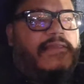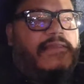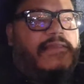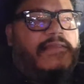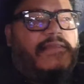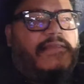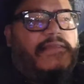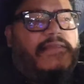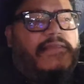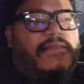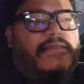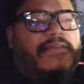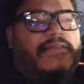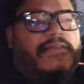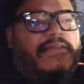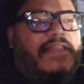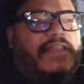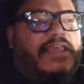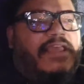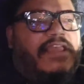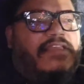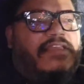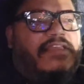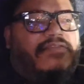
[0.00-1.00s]
Today's
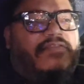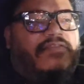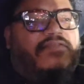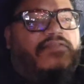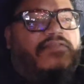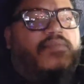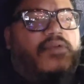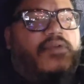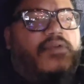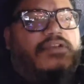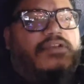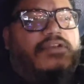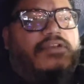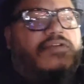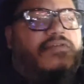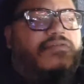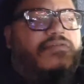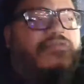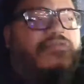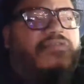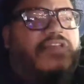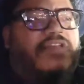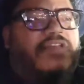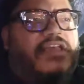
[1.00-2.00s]
just one of those
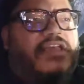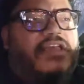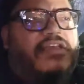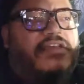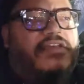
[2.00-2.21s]
days